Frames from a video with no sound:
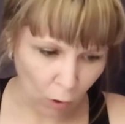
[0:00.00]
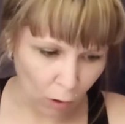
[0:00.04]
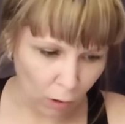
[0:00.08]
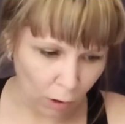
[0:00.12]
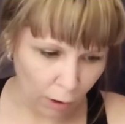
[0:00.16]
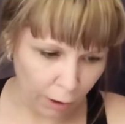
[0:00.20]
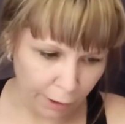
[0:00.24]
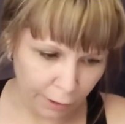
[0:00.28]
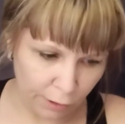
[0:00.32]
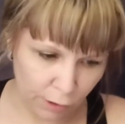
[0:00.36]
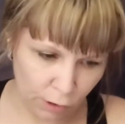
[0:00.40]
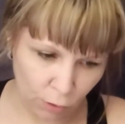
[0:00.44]

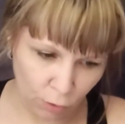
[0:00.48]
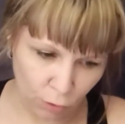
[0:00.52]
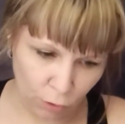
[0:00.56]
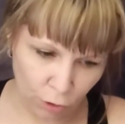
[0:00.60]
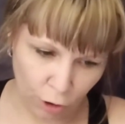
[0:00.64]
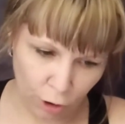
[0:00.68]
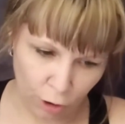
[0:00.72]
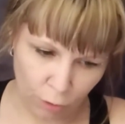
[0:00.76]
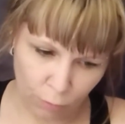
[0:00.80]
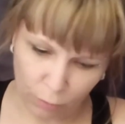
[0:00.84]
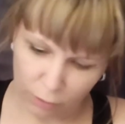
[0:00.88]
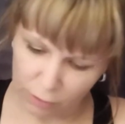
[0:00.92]
All right, so
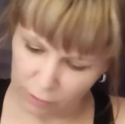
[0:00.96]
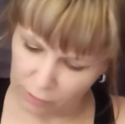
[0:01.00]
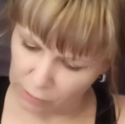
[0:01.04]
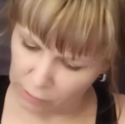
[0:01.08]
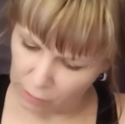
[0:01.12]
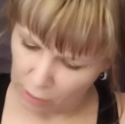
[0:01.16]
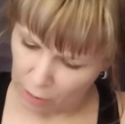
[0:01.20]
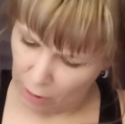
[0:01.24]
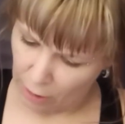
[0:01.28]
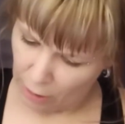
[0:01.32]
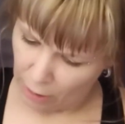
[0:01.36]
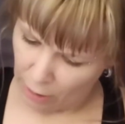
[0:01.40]
Kirk was
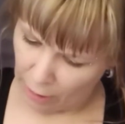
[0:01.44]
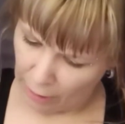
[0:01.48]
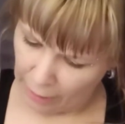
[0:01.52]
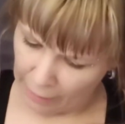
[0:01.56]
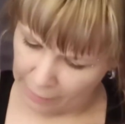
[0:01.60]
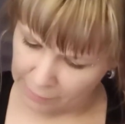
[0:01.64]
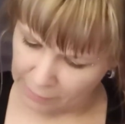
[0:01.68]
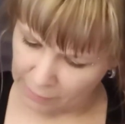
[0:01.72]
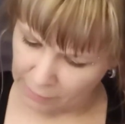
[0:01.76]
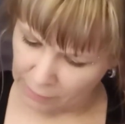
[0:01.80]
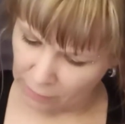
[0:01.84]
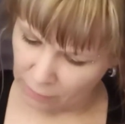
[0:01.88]

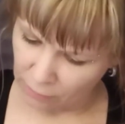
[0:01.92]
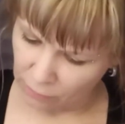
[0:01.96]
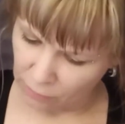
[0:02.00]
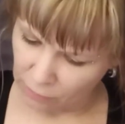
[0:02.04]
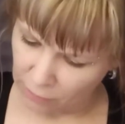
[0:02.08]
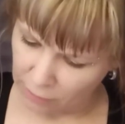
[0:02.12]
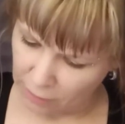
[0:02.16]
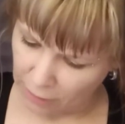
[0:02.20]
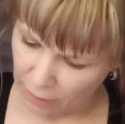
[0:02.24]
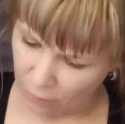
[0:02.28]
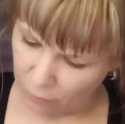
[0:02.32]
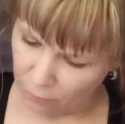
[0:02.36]
hesitant
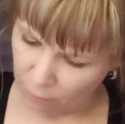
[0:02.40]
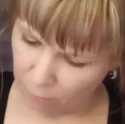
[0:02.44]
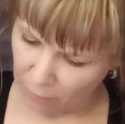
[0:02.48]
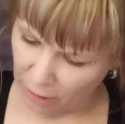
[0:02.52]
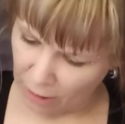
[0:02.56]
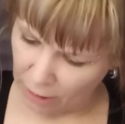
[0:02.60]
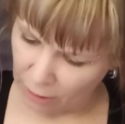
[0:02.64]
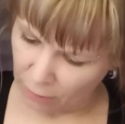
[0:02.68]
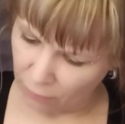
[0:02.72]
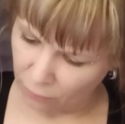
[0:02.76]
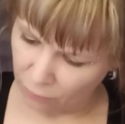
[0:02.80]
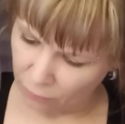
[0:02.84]
to tell them
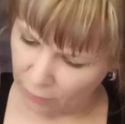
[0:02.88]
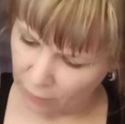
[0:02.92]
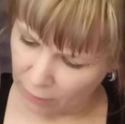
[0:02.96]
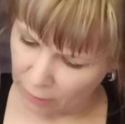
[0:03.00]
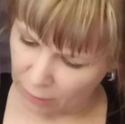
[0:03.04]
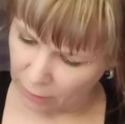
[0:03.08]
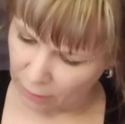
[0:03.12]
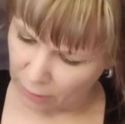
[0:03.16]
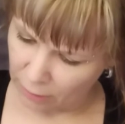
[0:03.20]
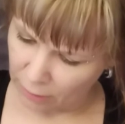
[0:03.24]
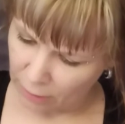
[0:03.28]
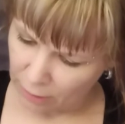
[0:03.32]

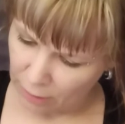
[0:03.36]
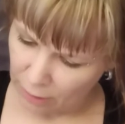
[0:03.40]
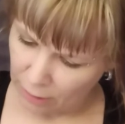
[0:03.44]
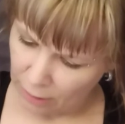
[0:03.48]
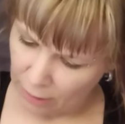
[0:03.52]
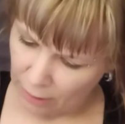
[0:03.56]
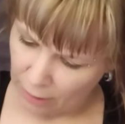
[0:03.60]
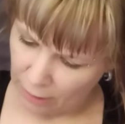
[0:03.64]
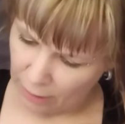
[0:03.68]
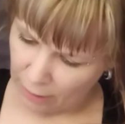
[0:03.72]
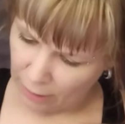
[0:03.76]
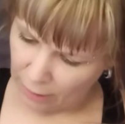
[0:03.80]
anything,
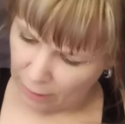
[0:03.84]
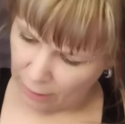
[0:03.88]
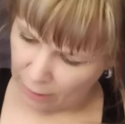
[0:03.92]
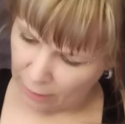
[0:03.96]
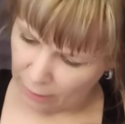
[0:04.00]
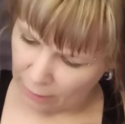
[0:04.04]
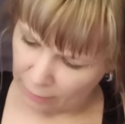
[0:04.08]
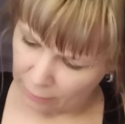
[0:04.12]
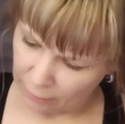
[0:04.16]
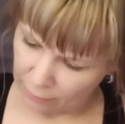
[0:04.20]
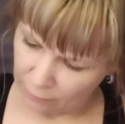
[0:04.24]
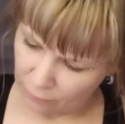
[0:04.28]

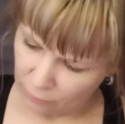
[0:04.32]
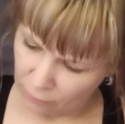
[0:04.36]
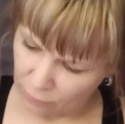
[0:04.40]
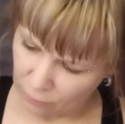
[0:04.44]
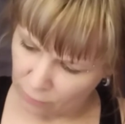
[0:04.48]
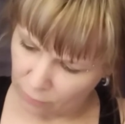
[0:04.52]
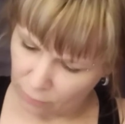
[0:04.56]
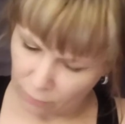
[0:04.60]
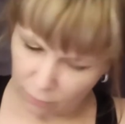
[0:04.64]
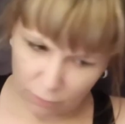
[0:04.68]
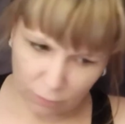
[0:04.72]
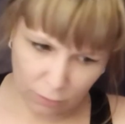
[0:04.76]
and
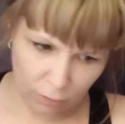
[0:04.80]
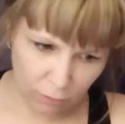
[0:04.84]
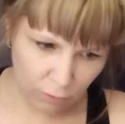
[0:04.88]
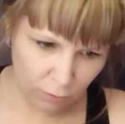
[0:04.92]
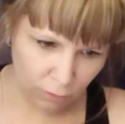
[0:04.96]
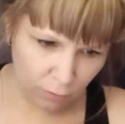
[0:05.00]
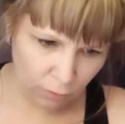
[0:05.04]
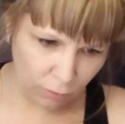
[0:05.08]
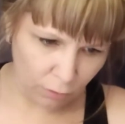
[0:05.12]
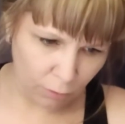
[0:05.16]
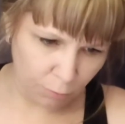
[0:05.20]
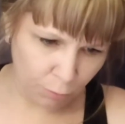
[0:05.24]

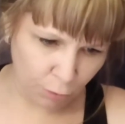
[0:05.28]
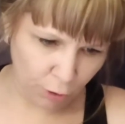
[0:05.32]
the